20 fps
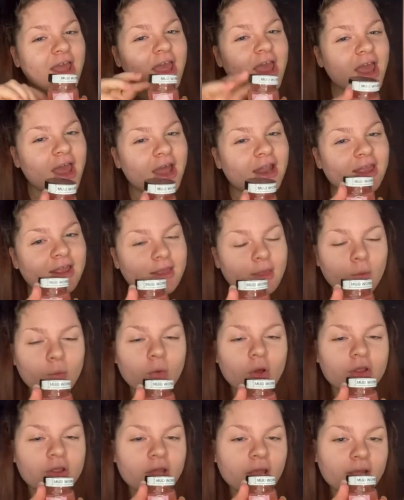and then
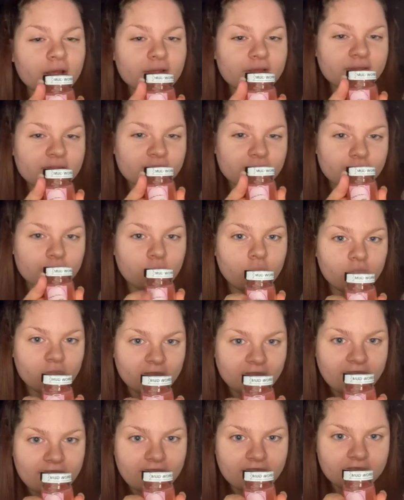10 at the
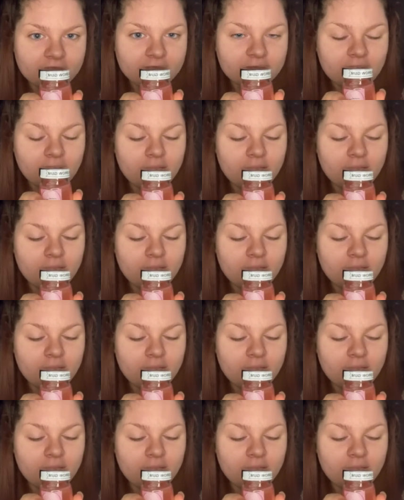end,